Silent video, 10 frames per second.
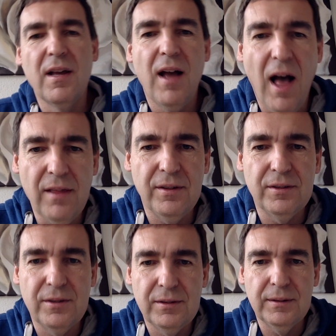
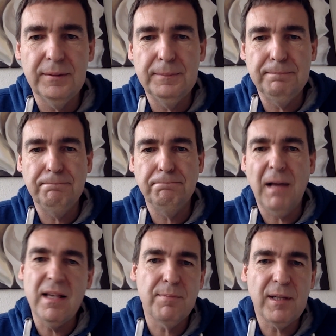other
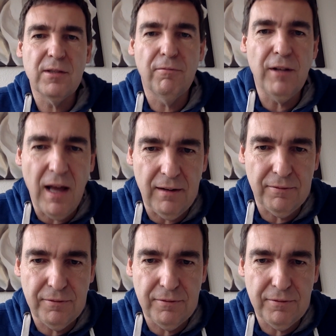aspects of life